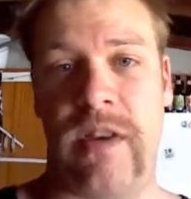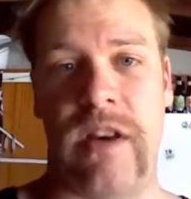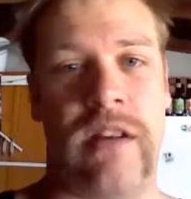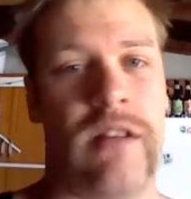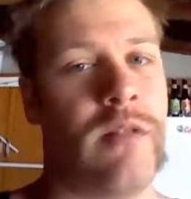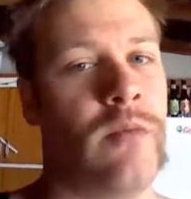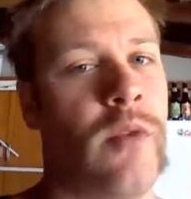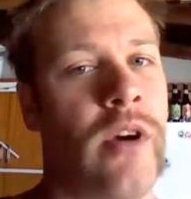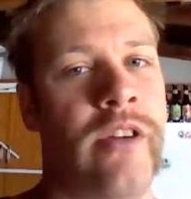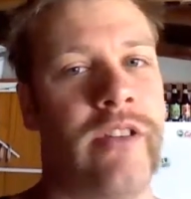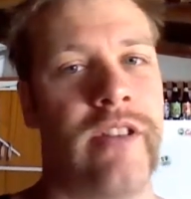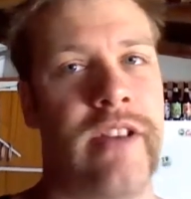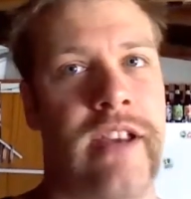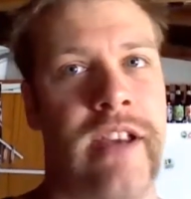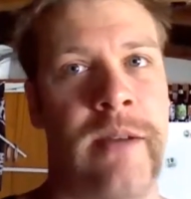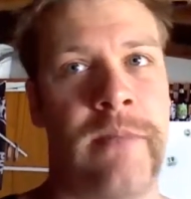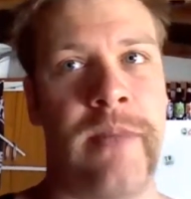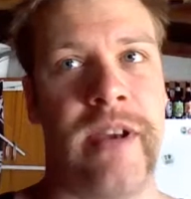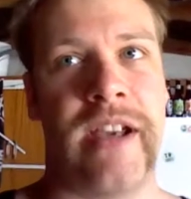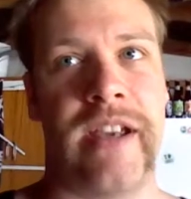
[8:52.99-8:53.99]
I won't
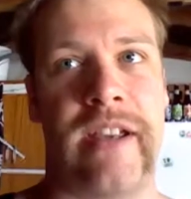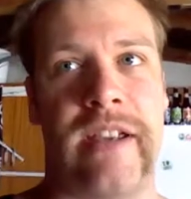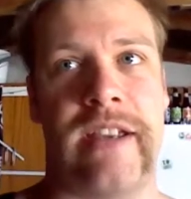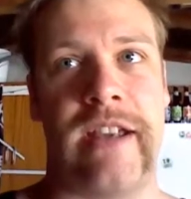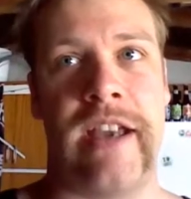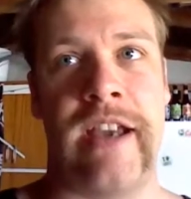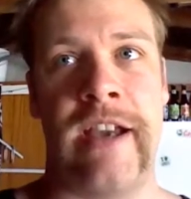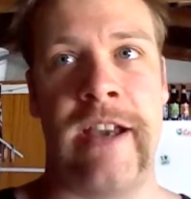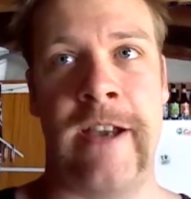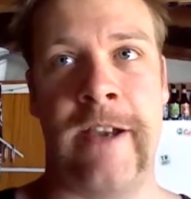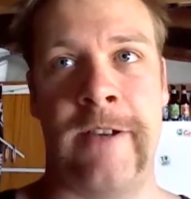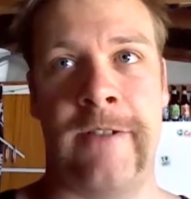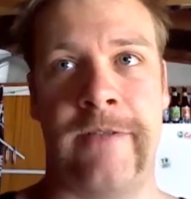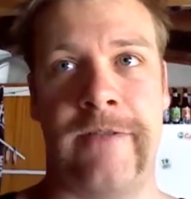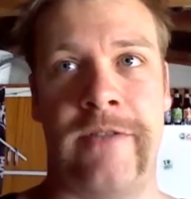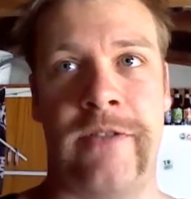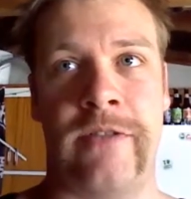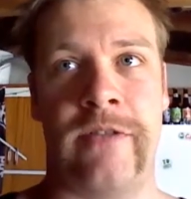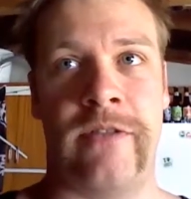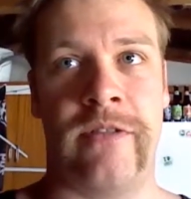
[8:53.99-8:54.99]
come back
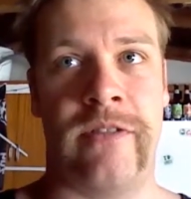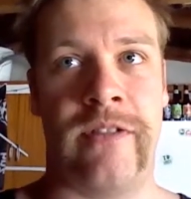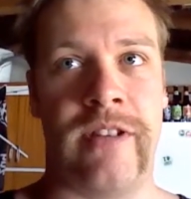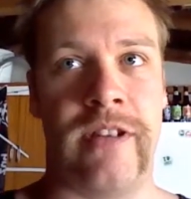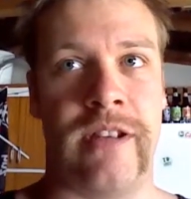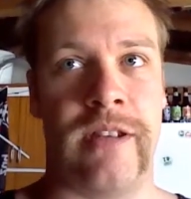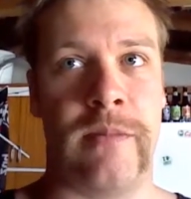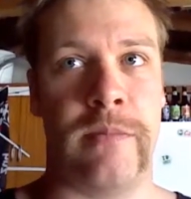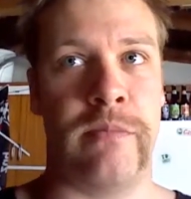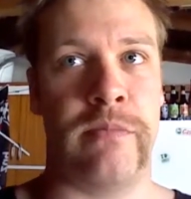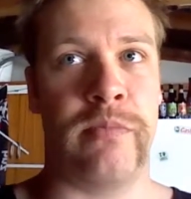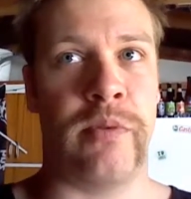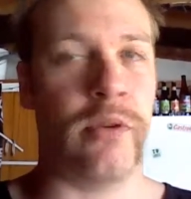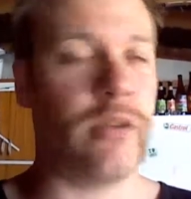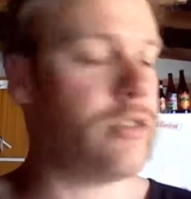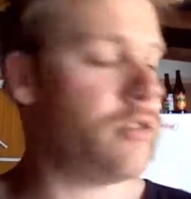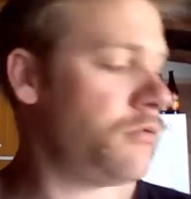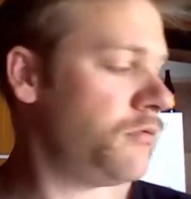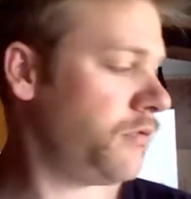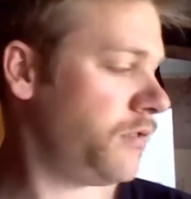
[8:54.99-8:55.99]
for the
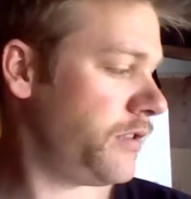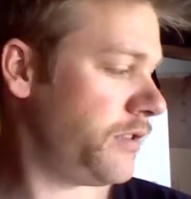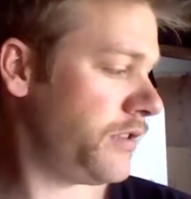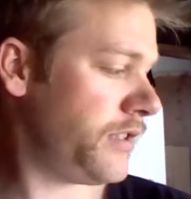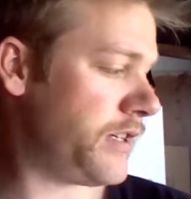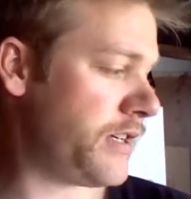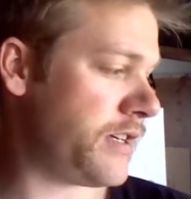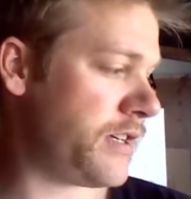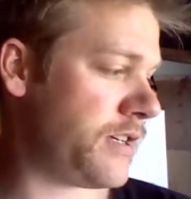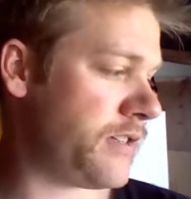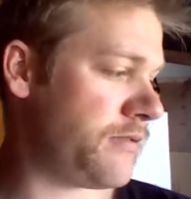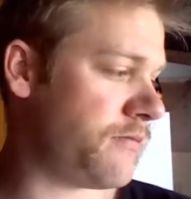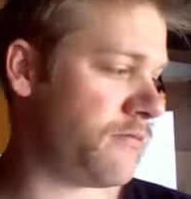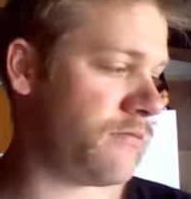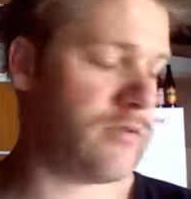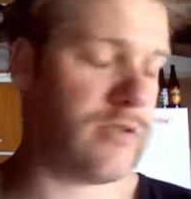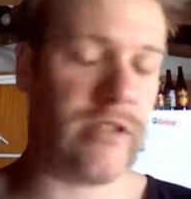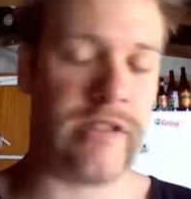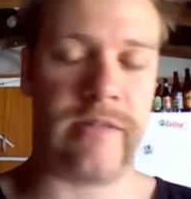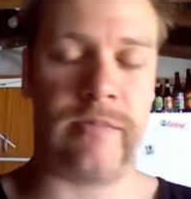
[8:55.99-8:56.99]
boil,
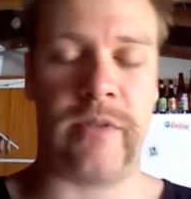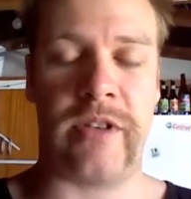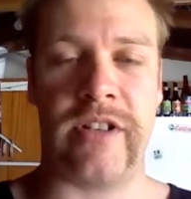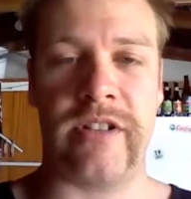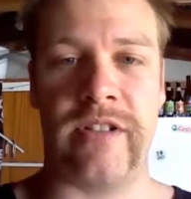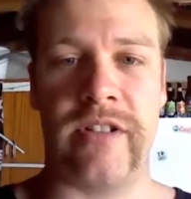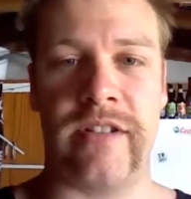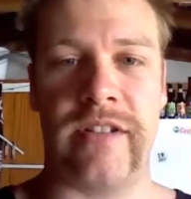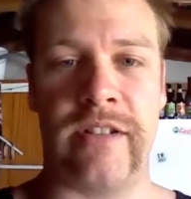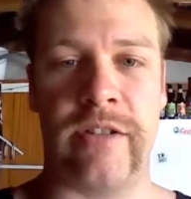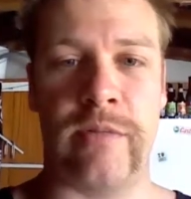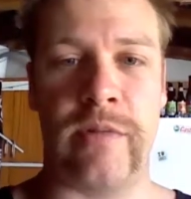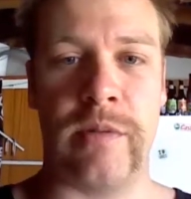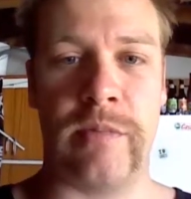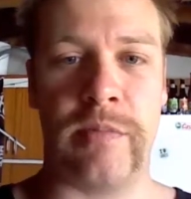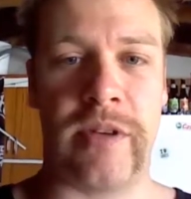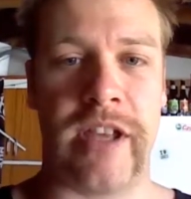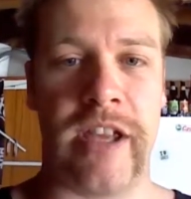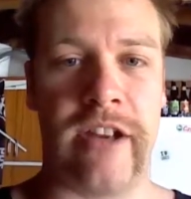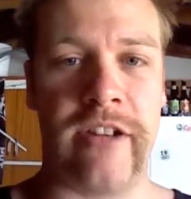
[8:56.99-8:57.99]
just because it's a little
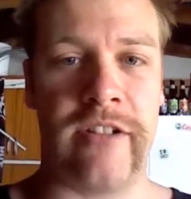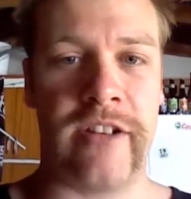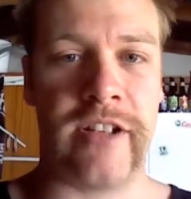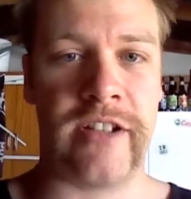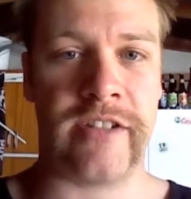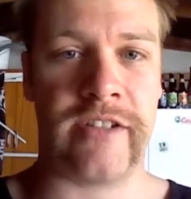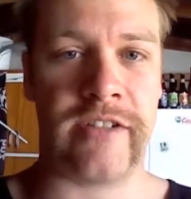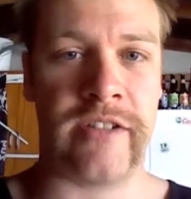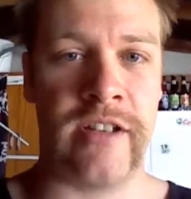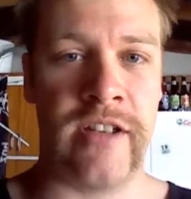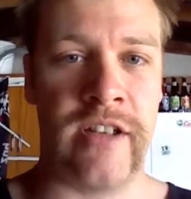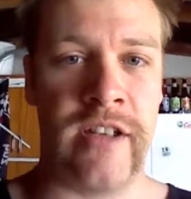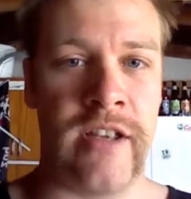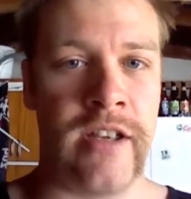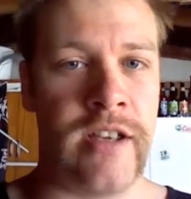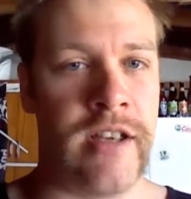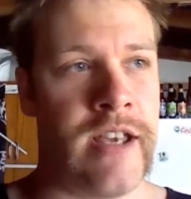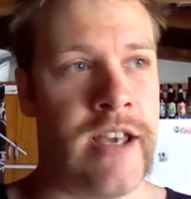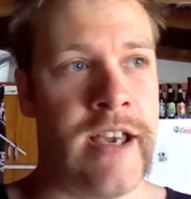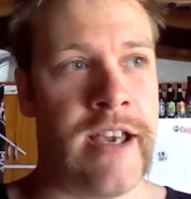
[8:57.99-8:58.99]
bit precarious
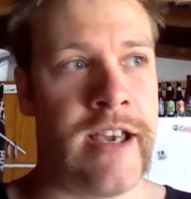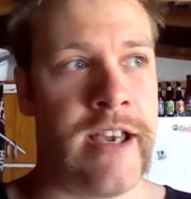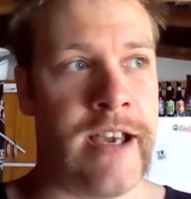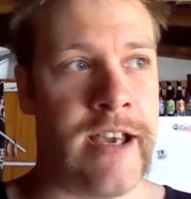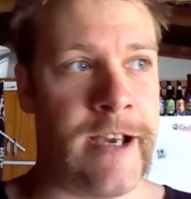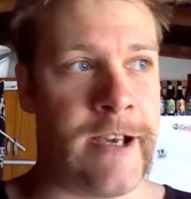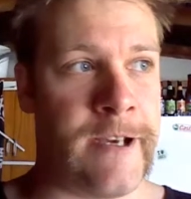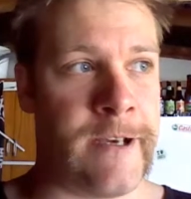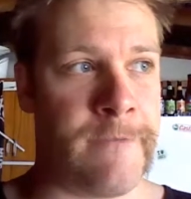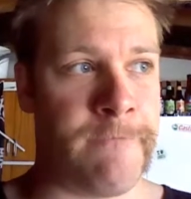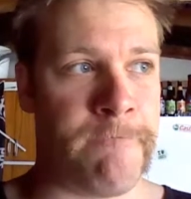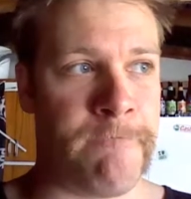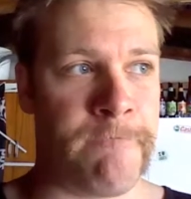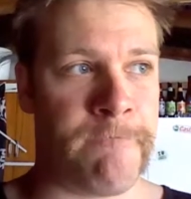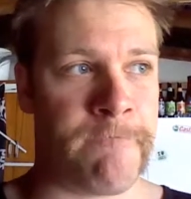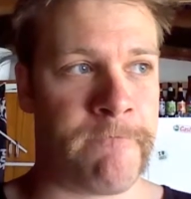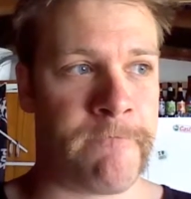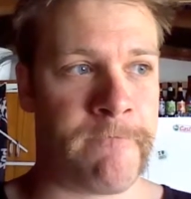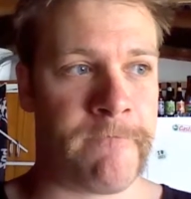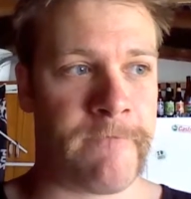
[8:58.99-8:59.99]

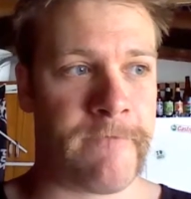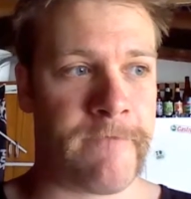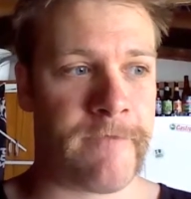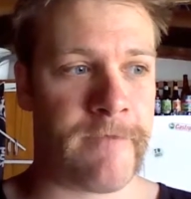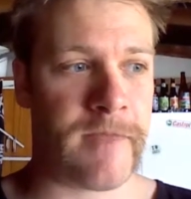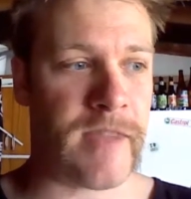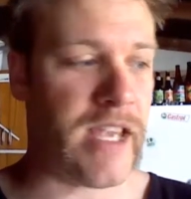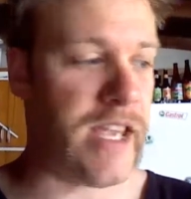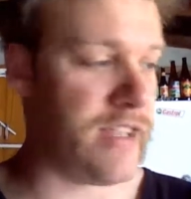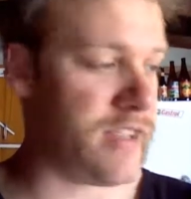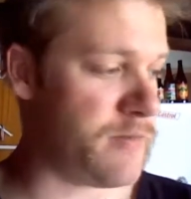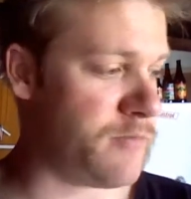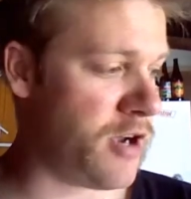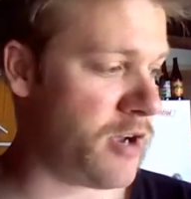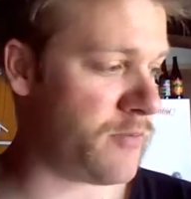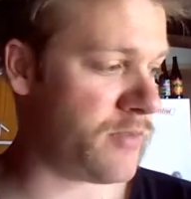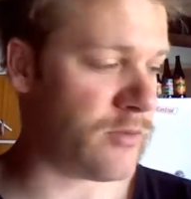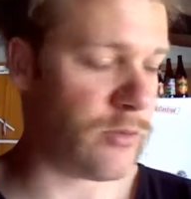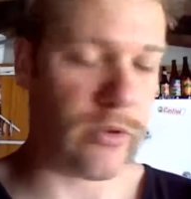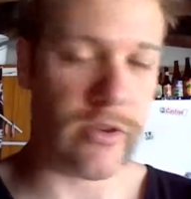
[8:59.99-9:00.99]
at the
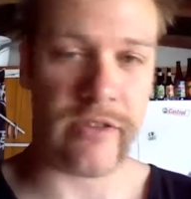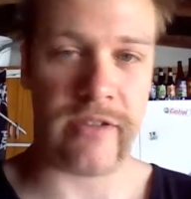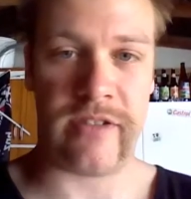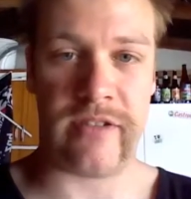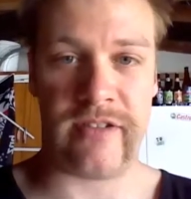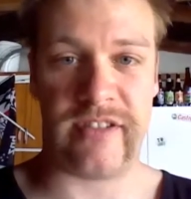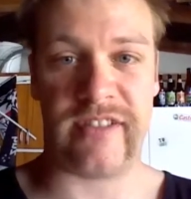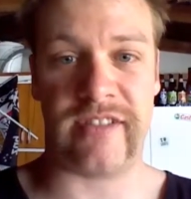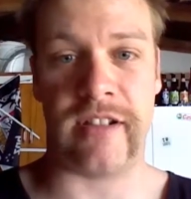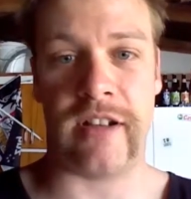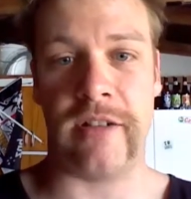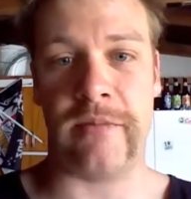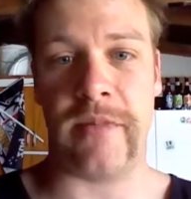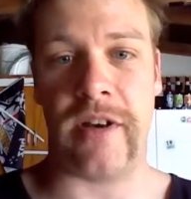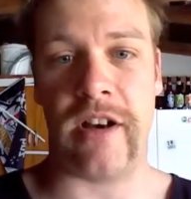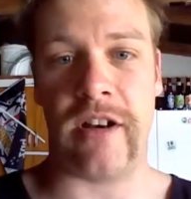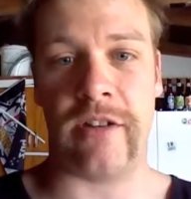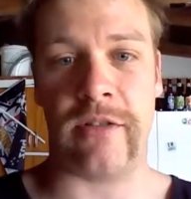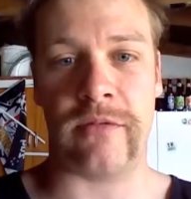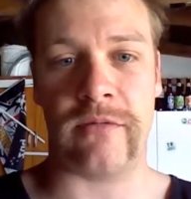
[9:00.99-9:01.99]
moment, with still on
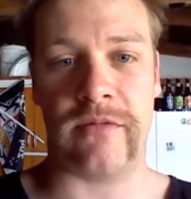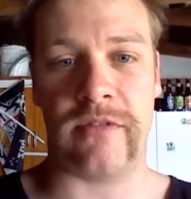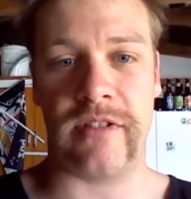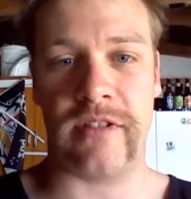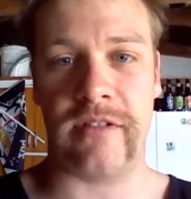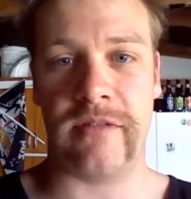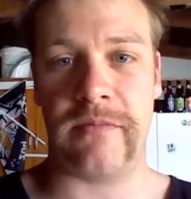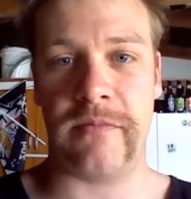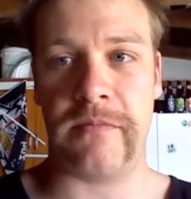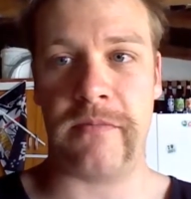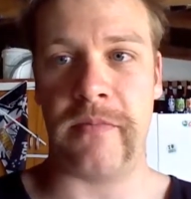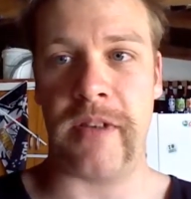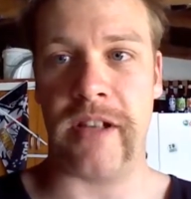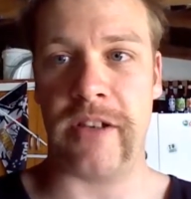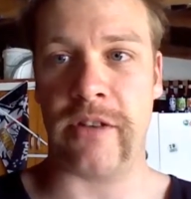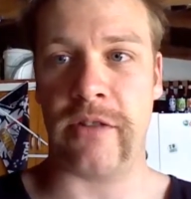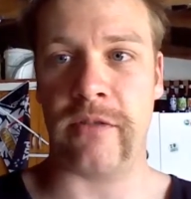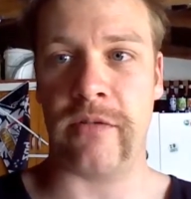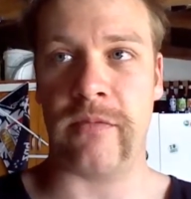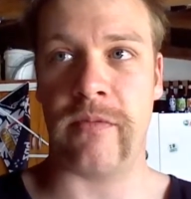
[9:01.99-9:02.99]
my
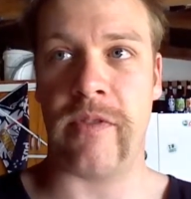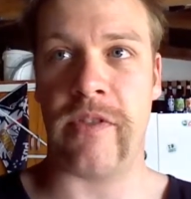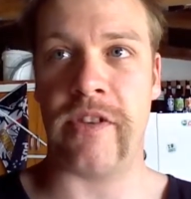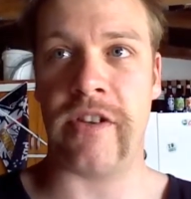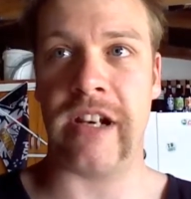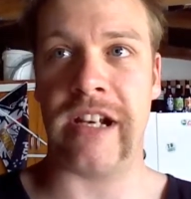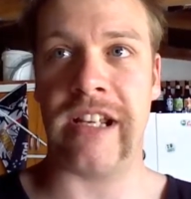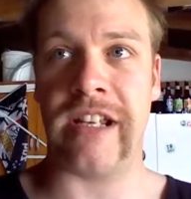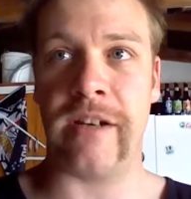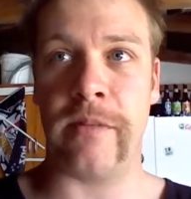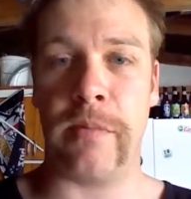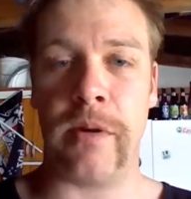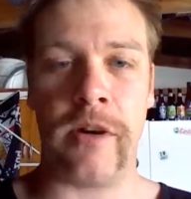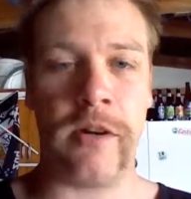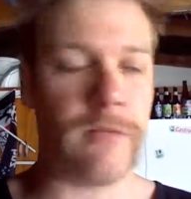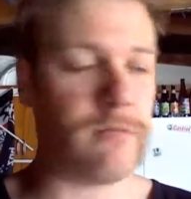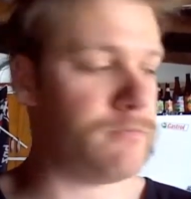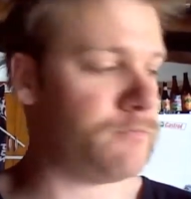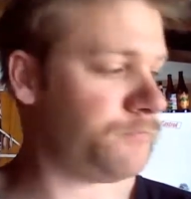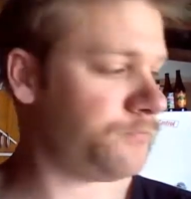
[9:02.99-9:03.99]
little 30-litre
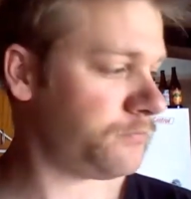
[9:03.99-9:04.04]
pot.